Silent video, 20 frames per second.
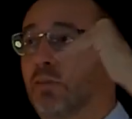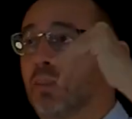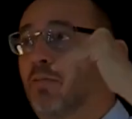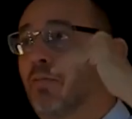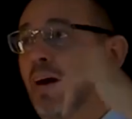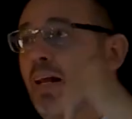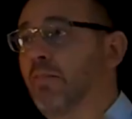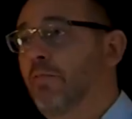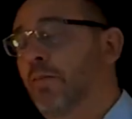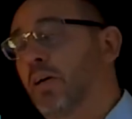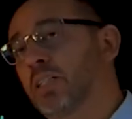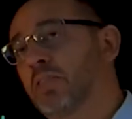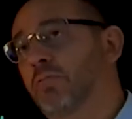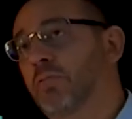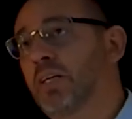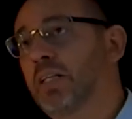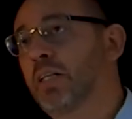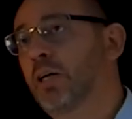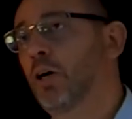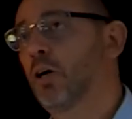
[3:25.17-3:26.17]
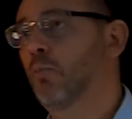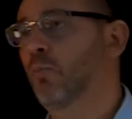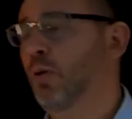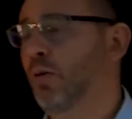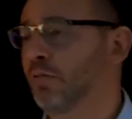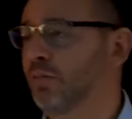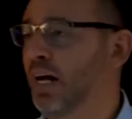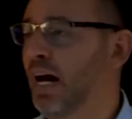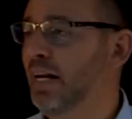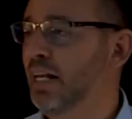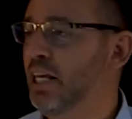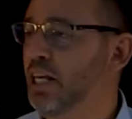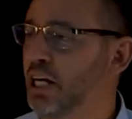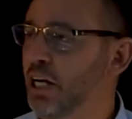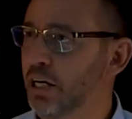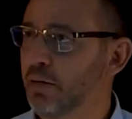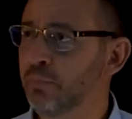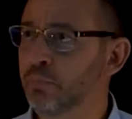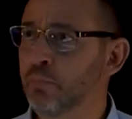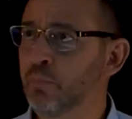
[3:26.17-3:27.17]
of the very first video we have done
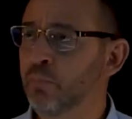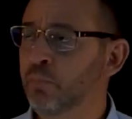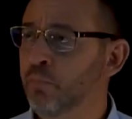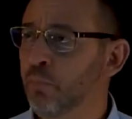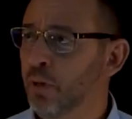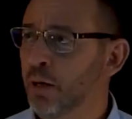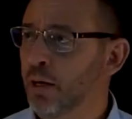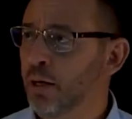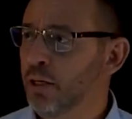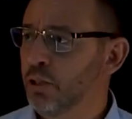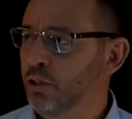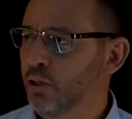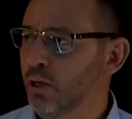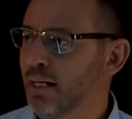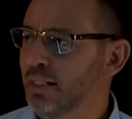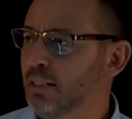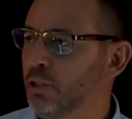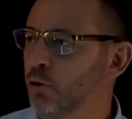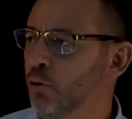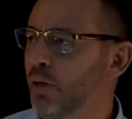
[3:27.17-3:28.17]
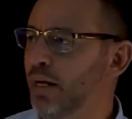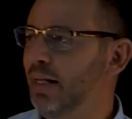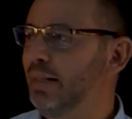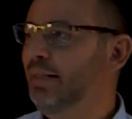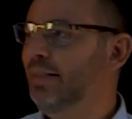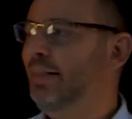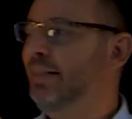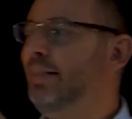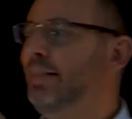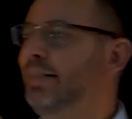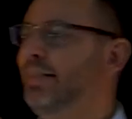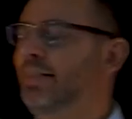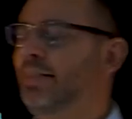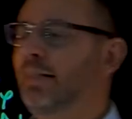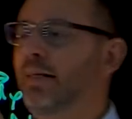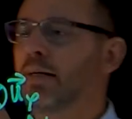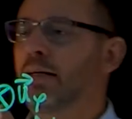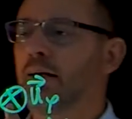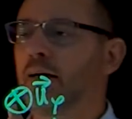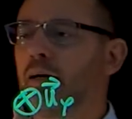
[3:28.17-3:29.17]
here. So let's look at this
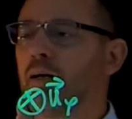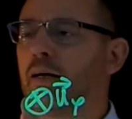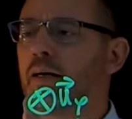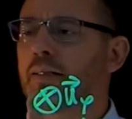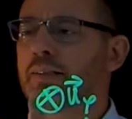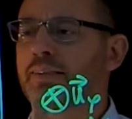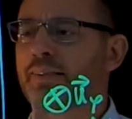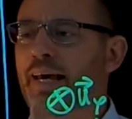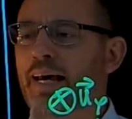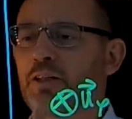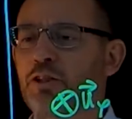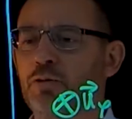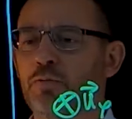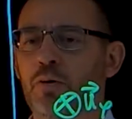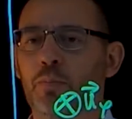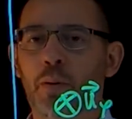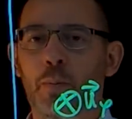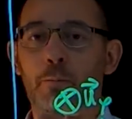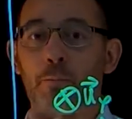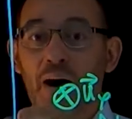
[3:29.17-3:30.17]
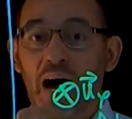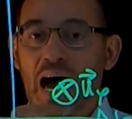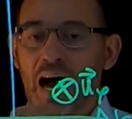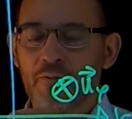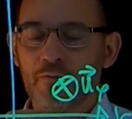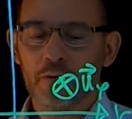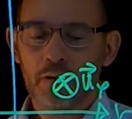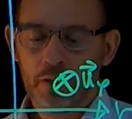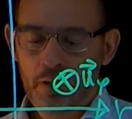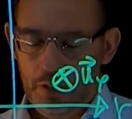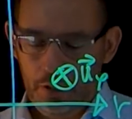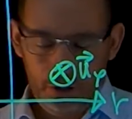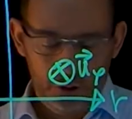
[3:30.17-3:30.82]
sketch from above,